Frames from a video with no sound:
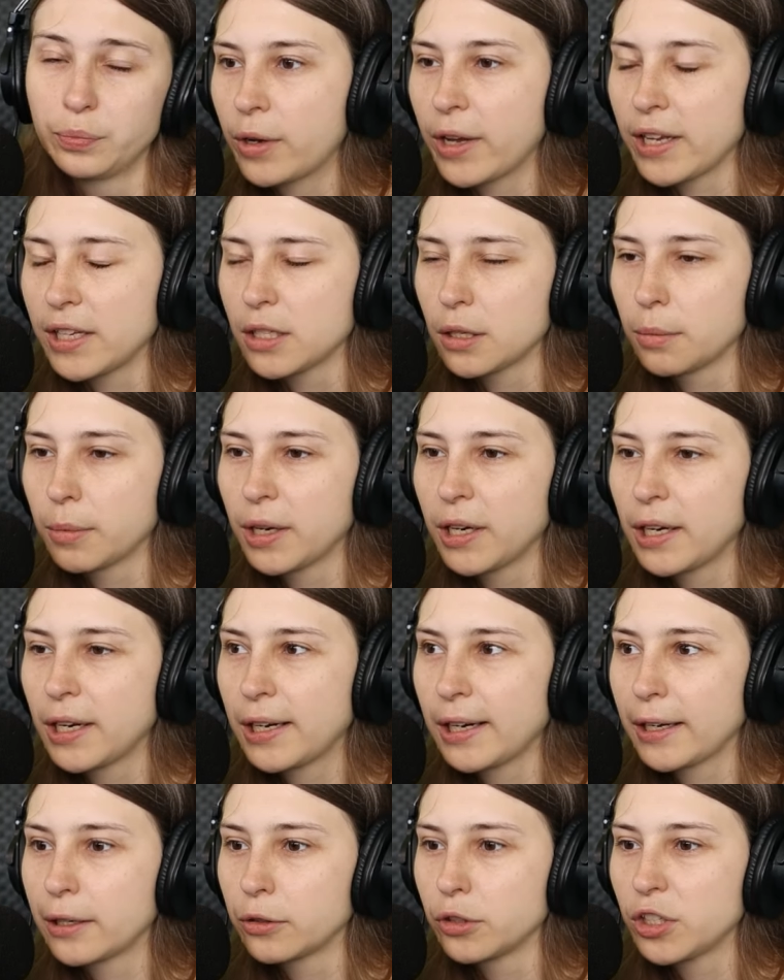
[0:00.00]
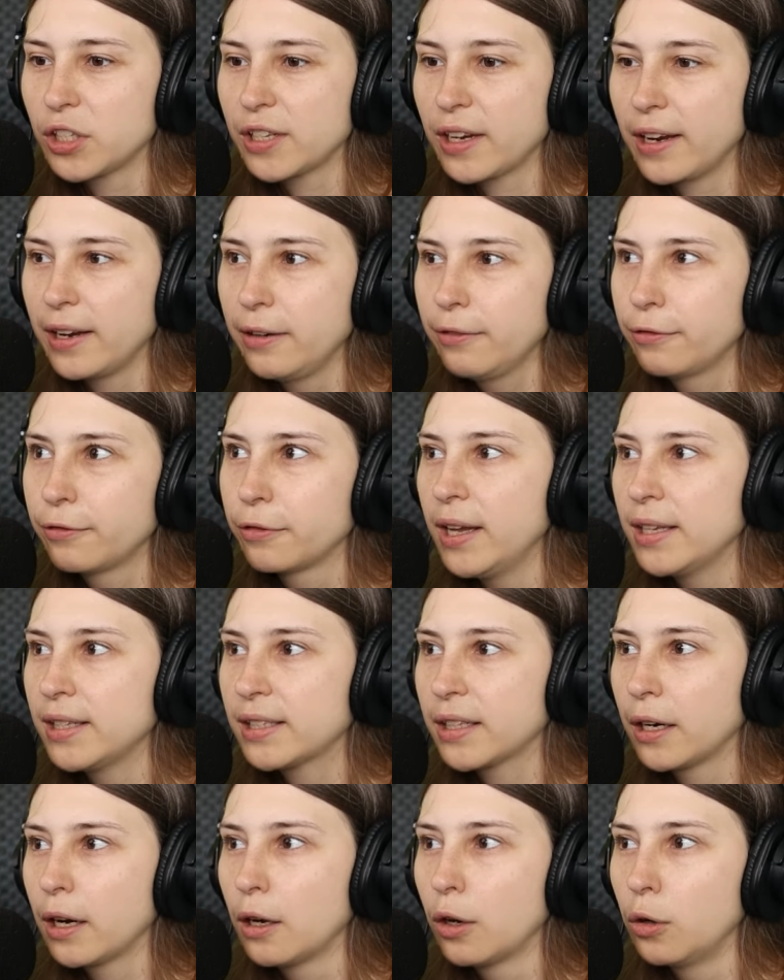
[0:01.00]
Okay, so I'm going to click on save. It's
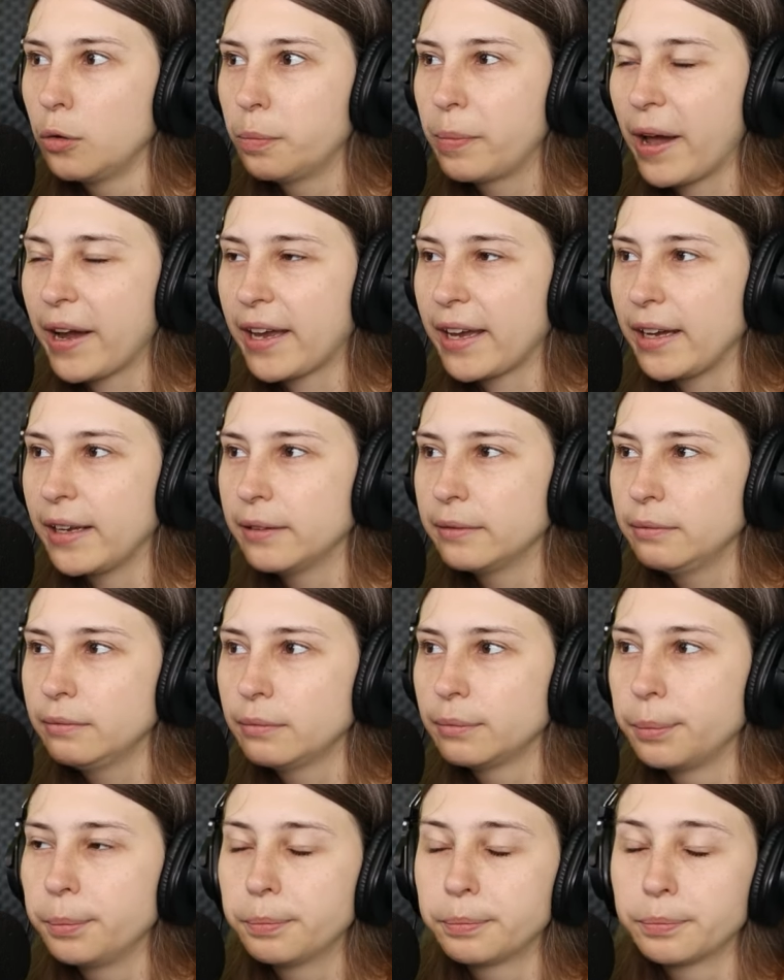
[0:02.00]
going to load back in.